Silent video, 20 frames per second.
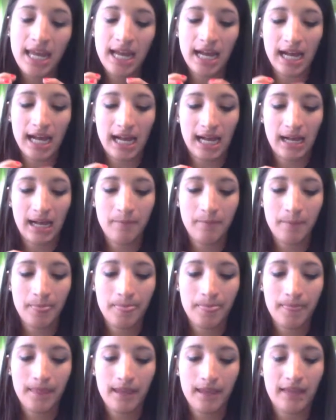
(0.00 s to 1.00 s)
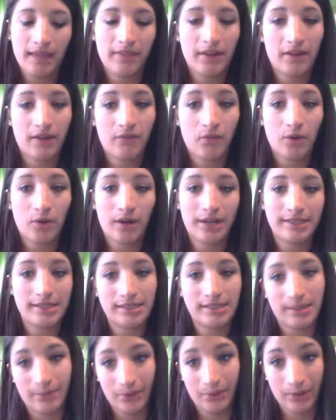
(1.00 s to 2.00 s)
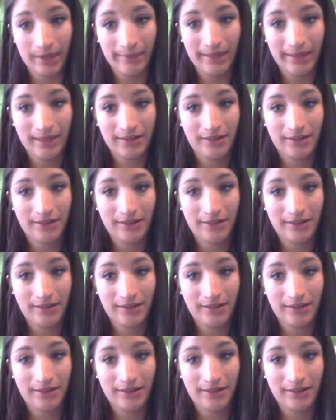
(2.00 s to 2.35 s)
and therefore it's a double whammy.